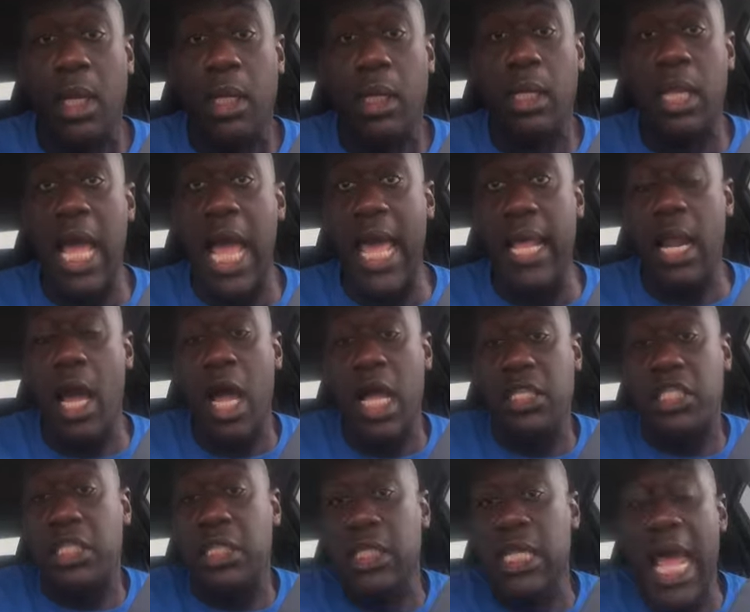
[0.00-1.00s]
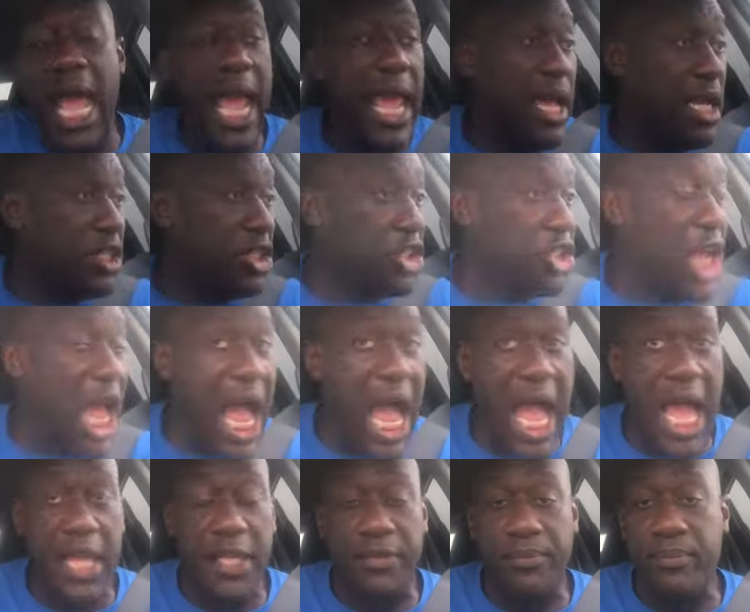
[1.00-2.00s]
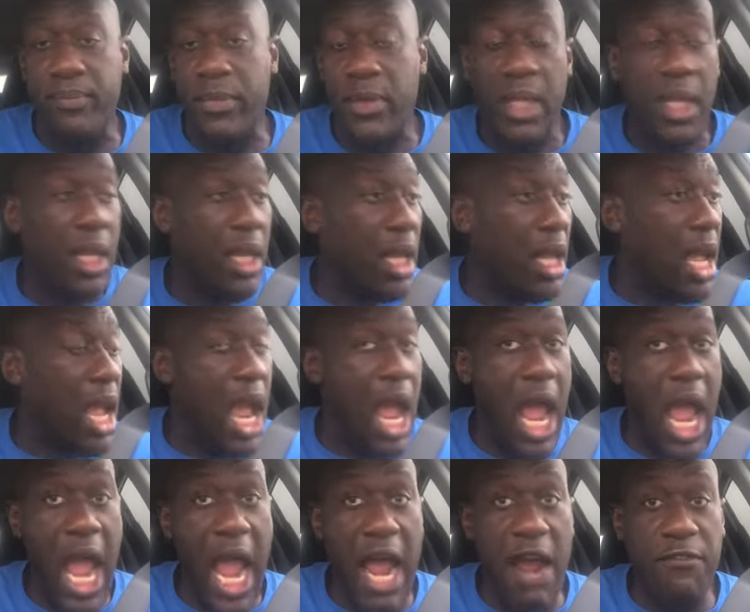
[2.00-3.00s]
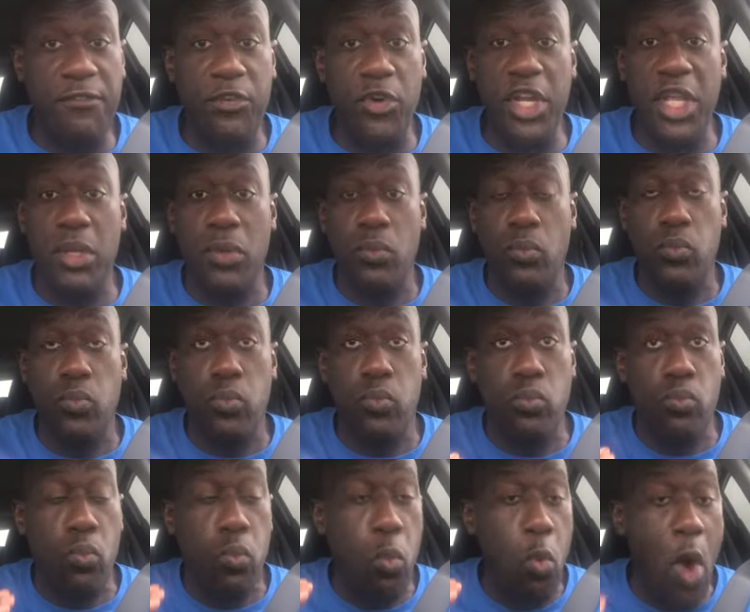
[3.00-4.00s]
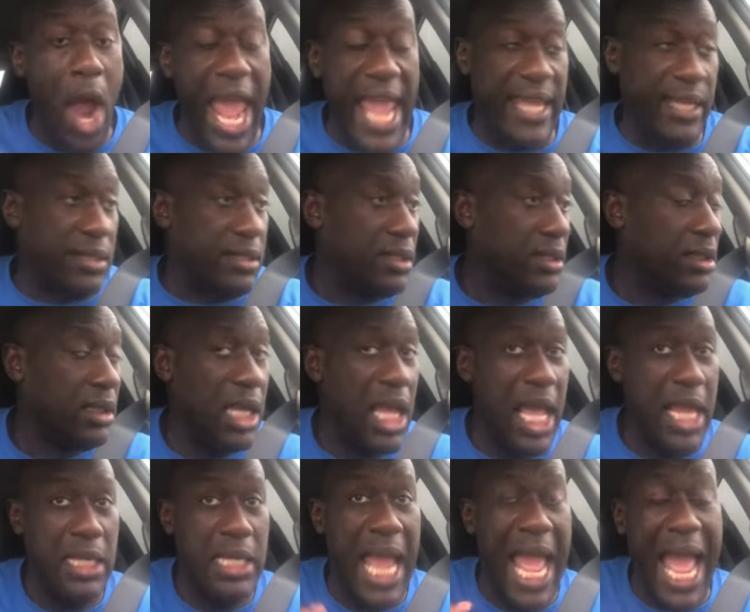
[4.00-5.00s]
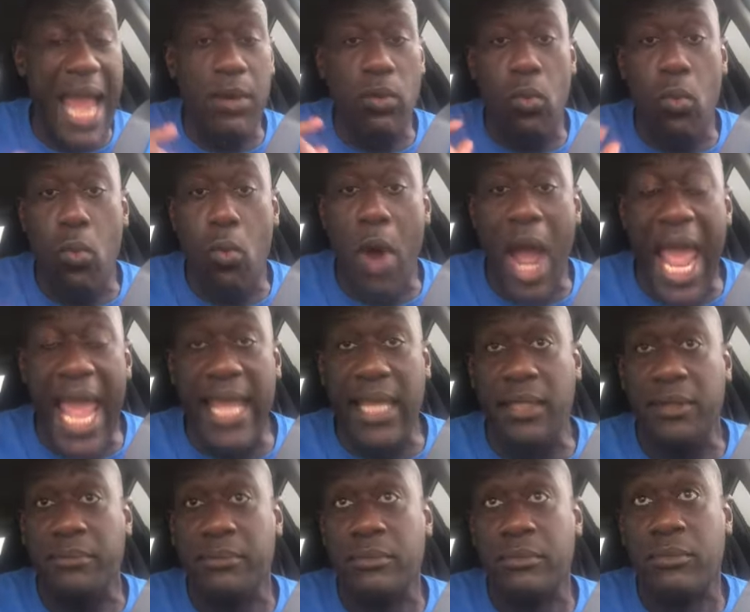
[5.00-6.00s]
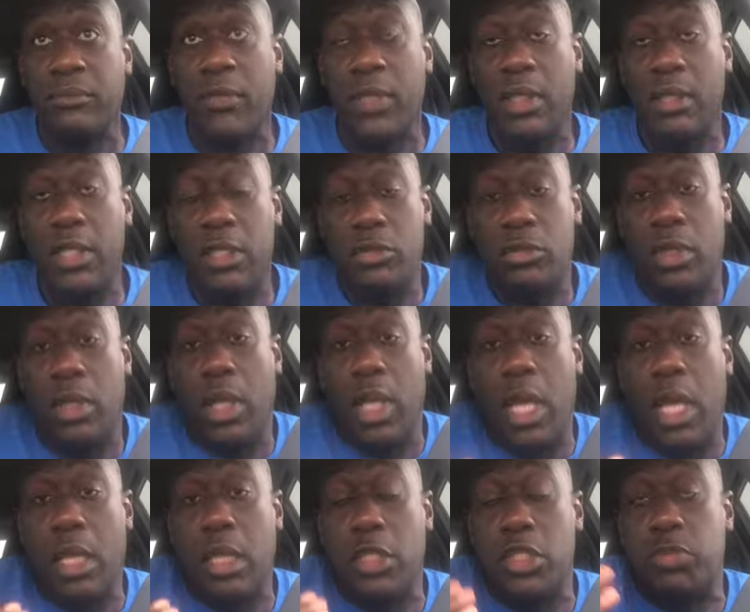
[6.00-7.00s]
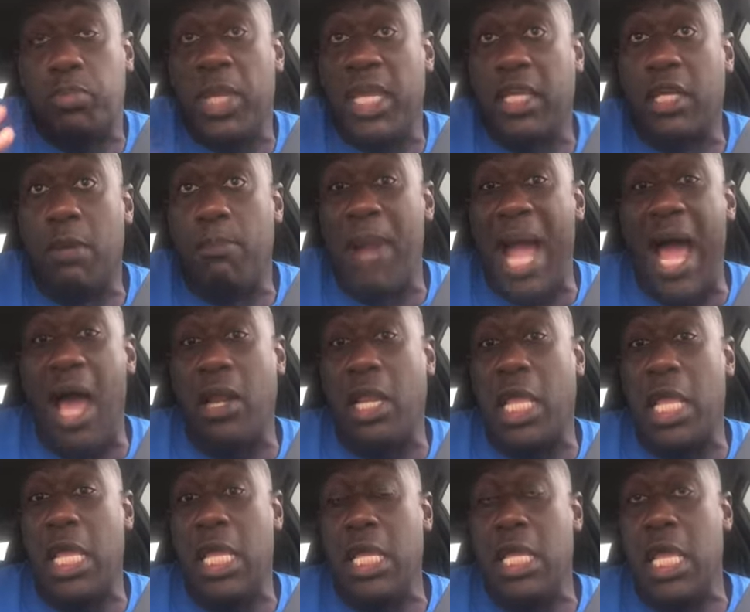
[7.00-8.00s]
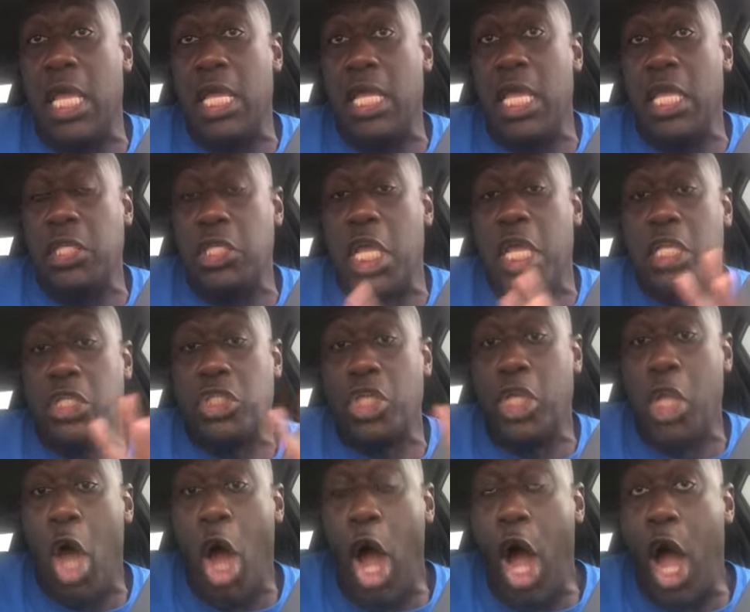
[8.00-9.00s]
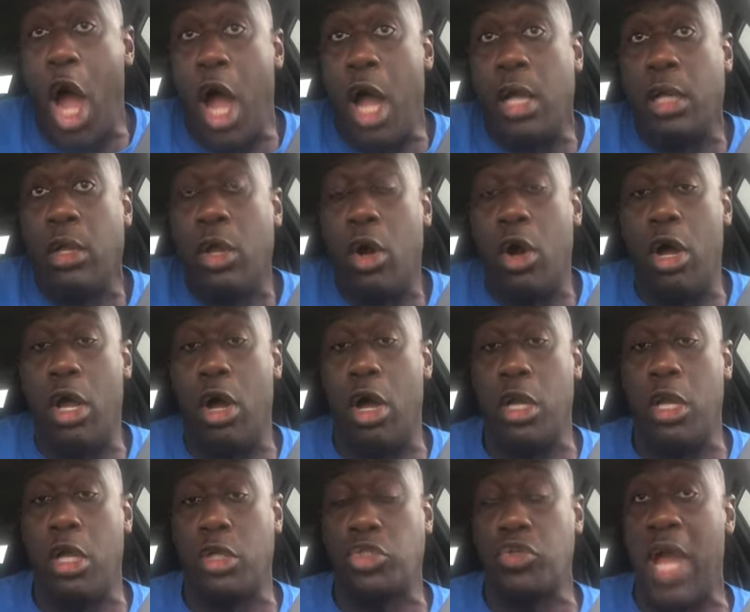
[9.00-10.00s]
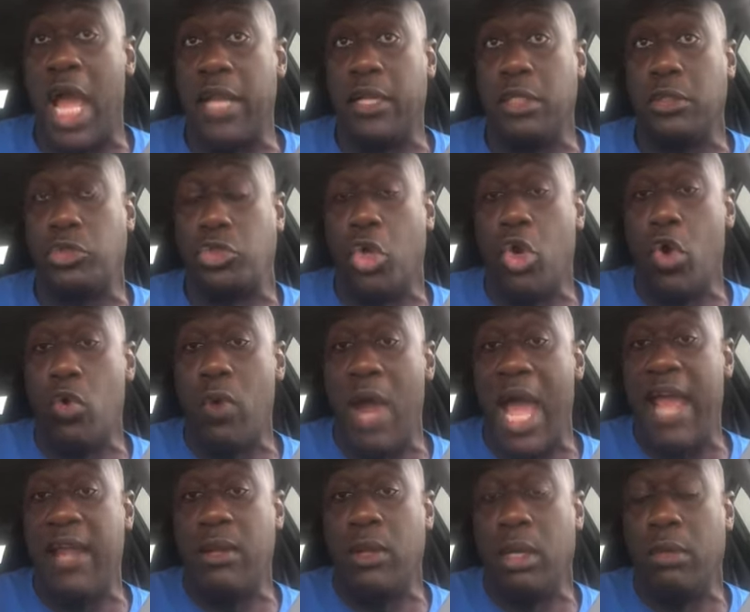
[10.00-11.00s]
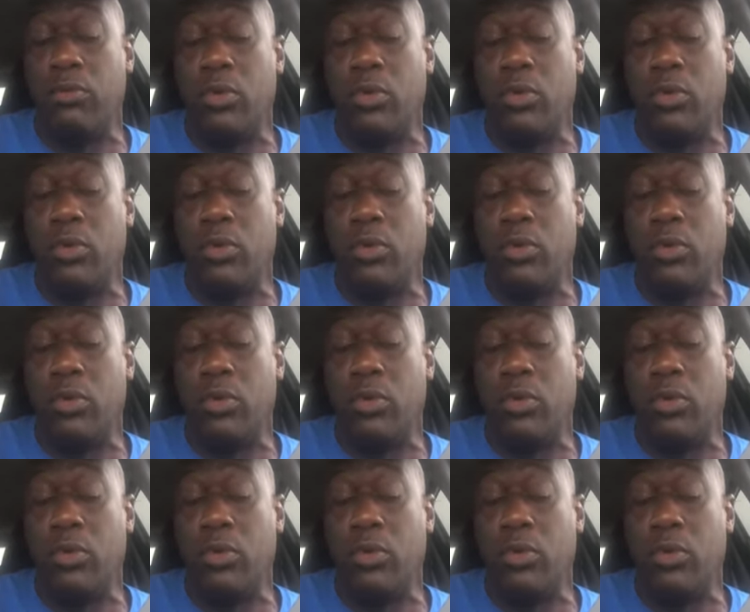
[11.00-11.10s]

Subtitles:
let us lay aside every weight. And that weight is speaking about is the law, or trying to do right